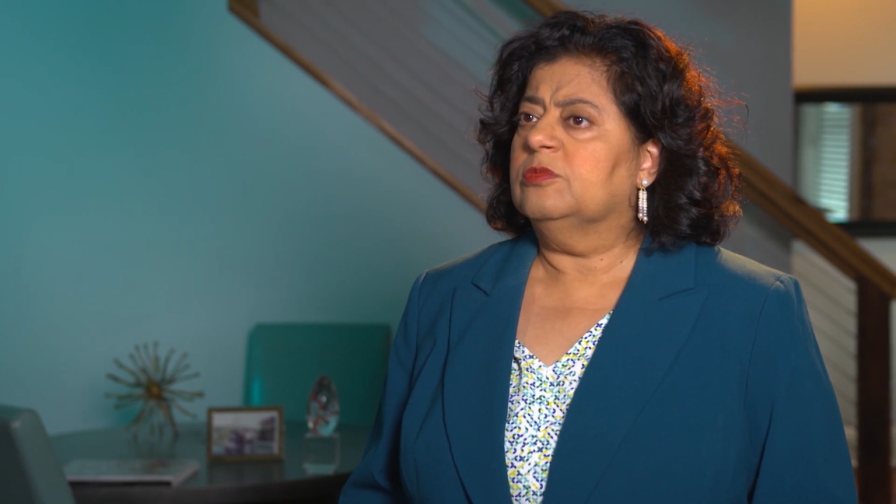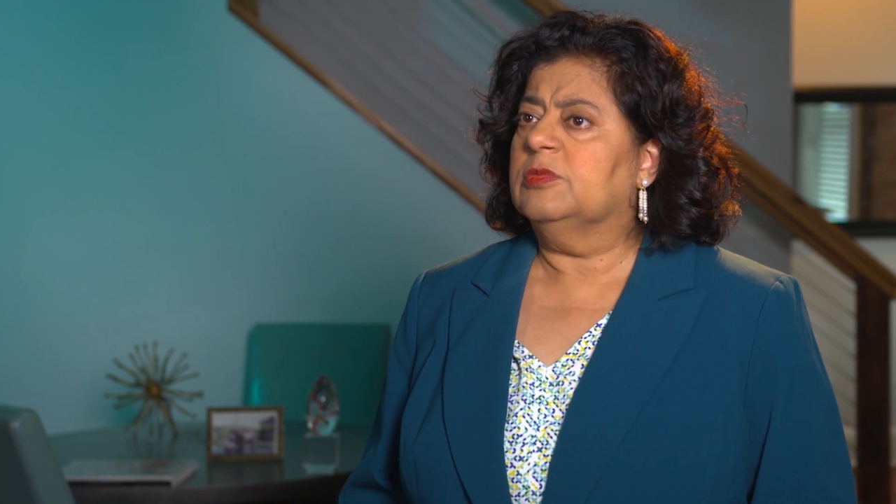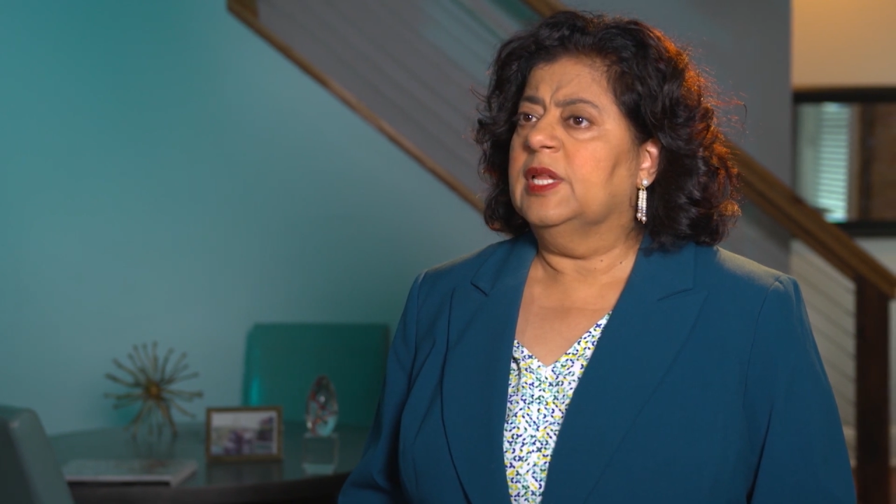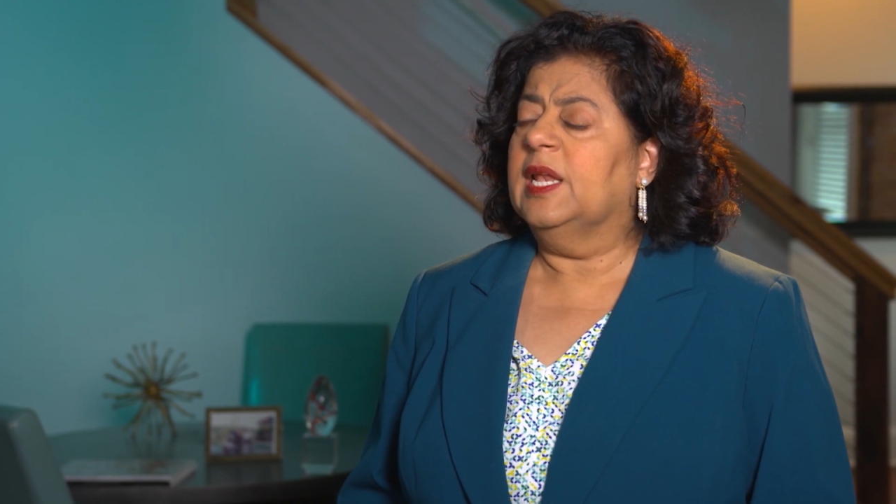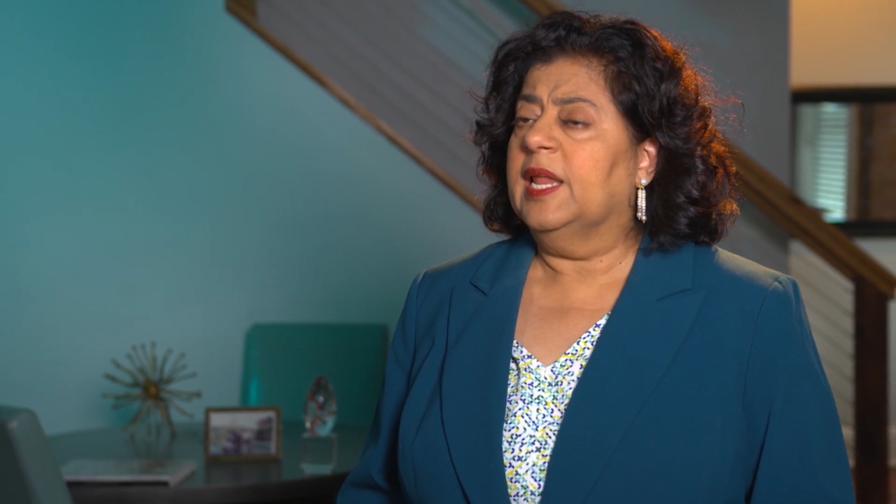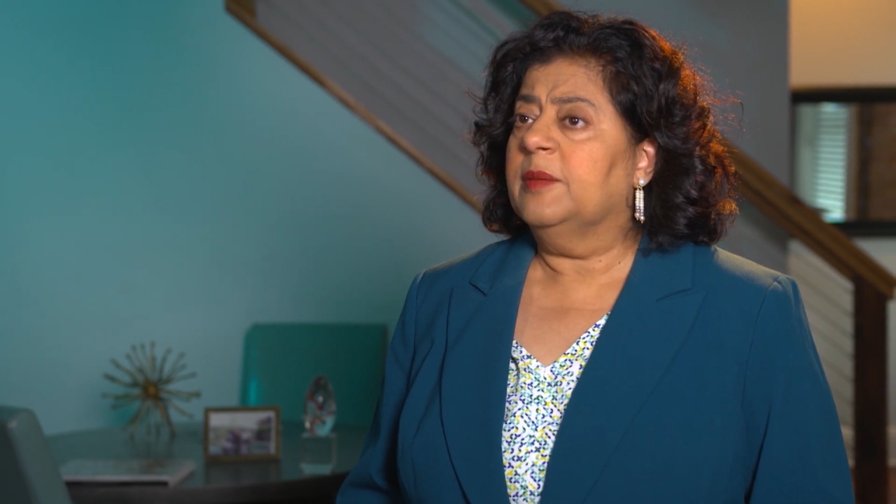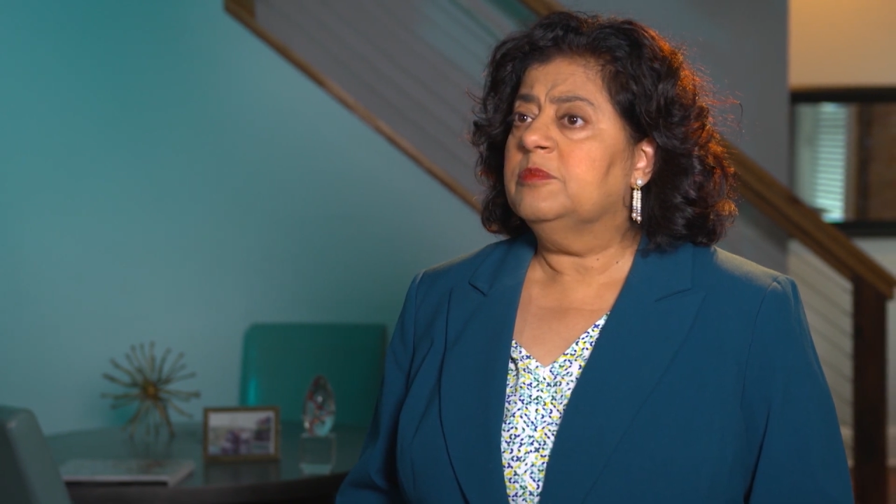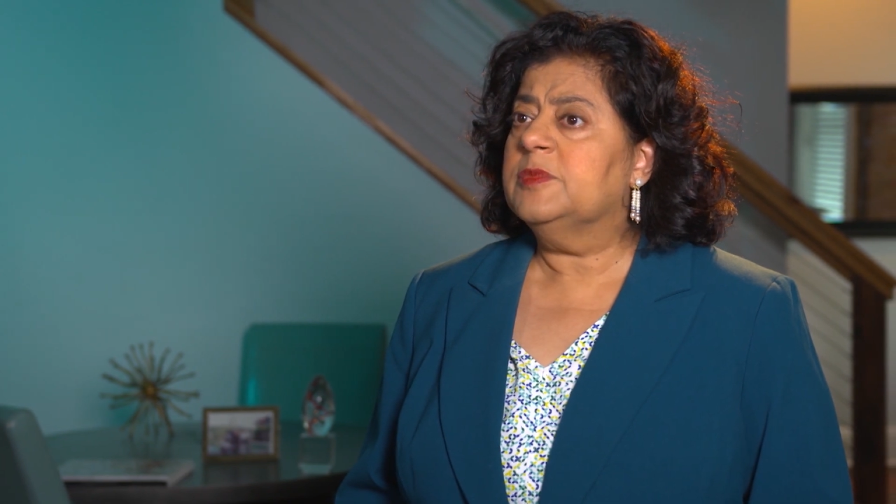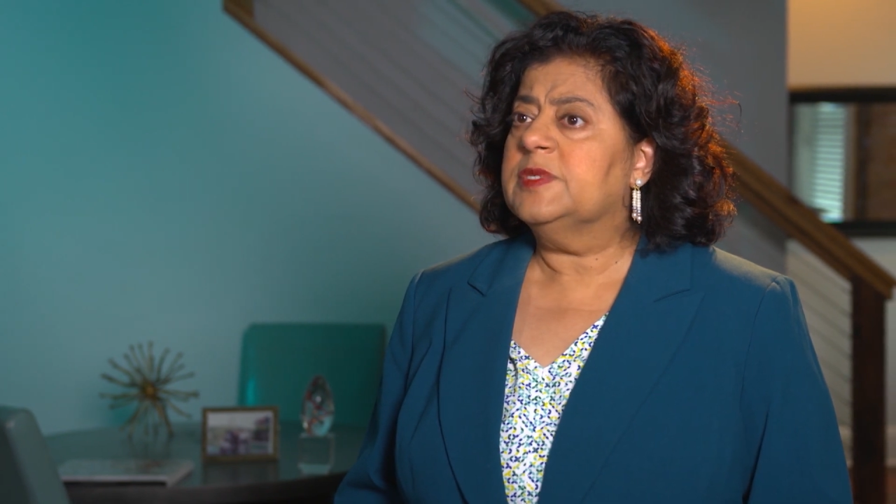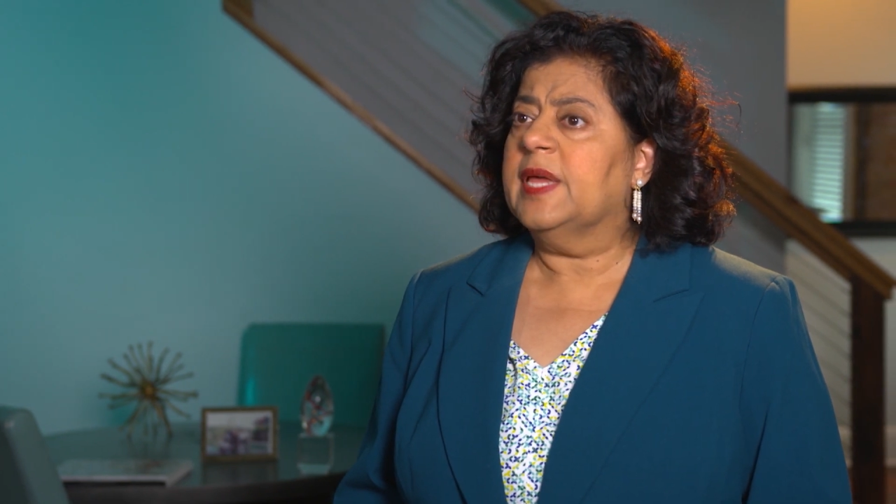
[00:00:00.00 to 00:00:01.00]
the
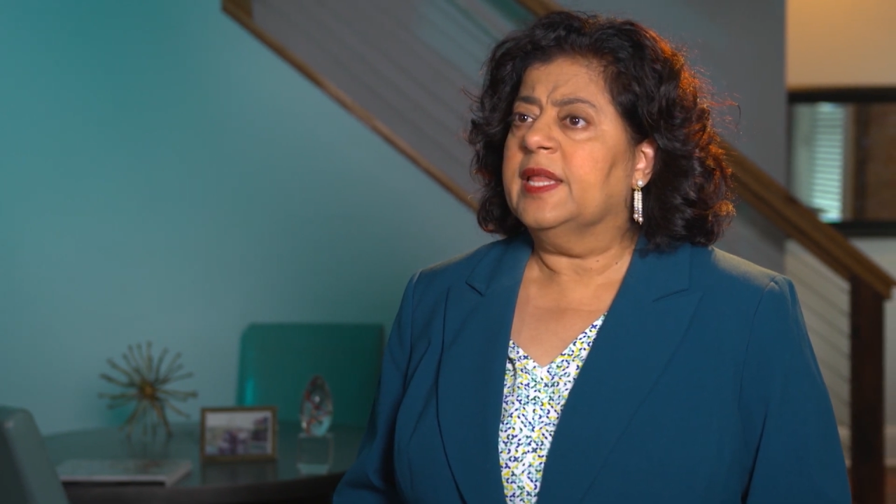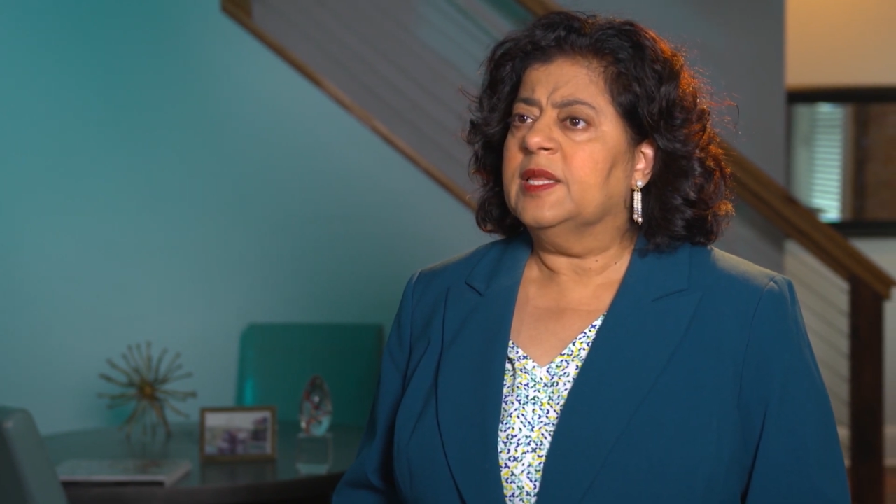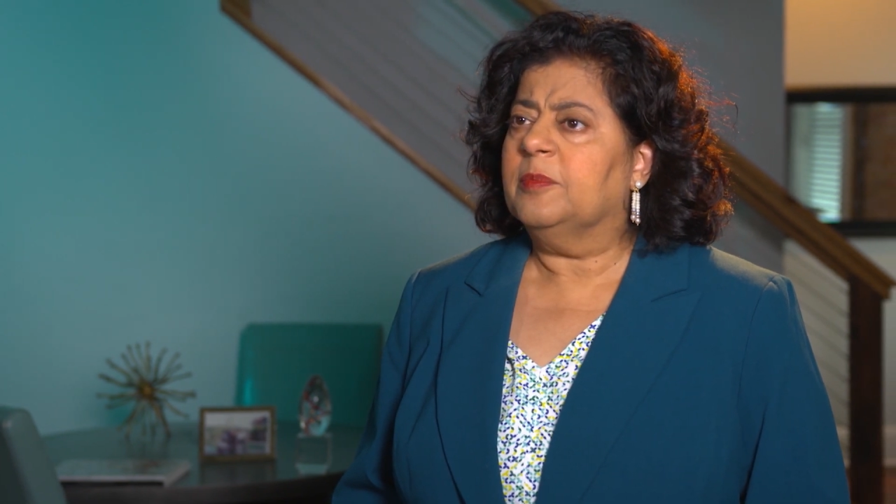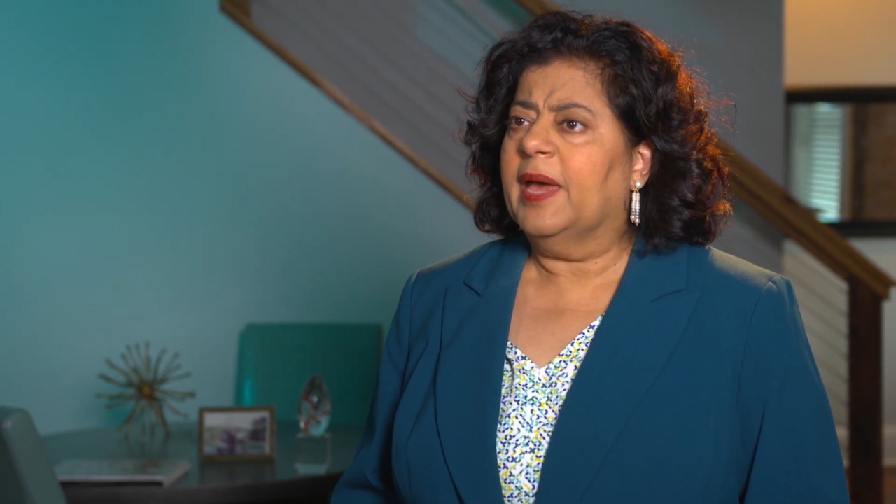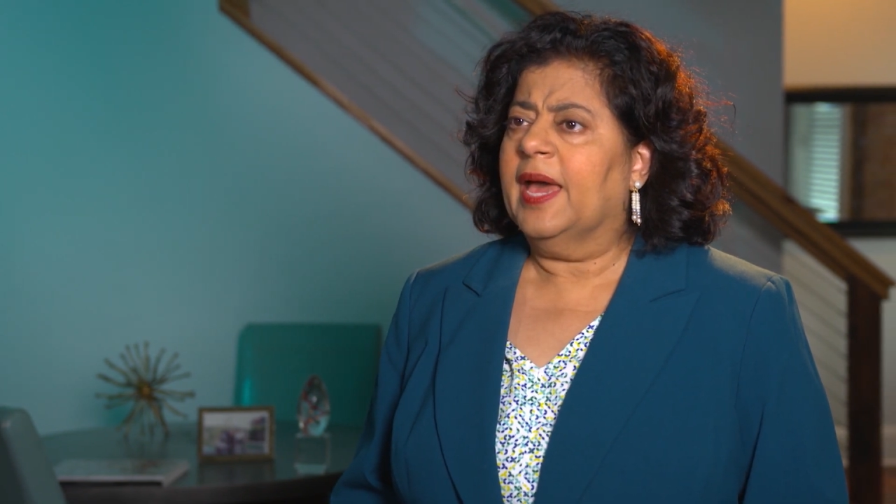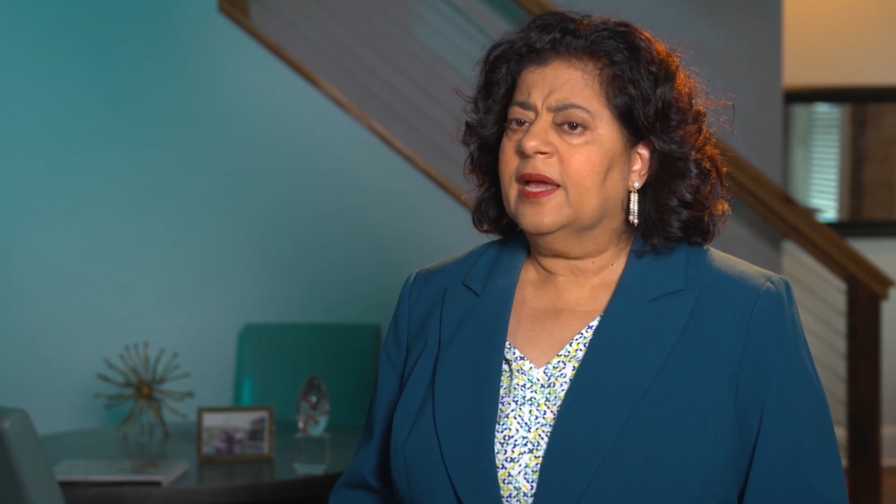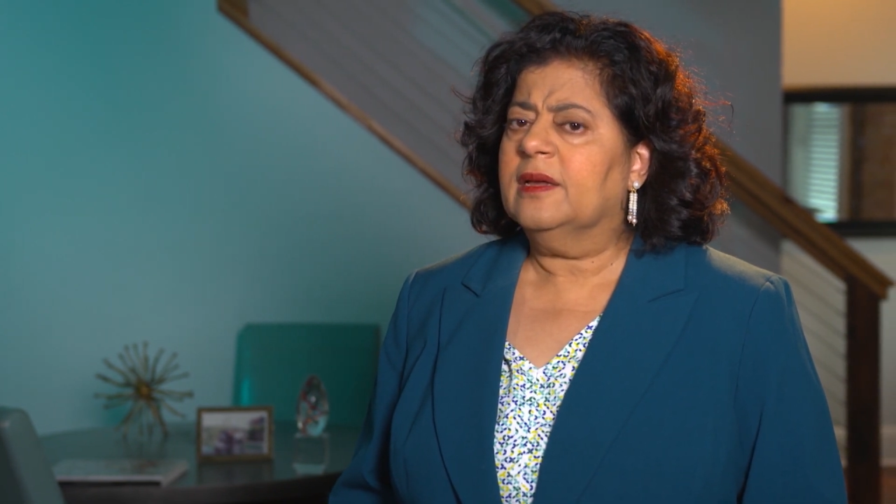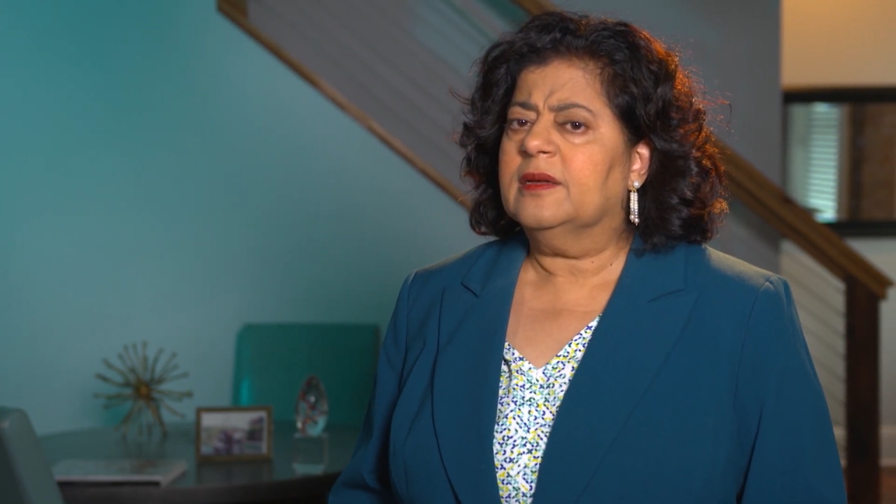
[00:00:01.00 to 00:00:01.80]
limbs and the back.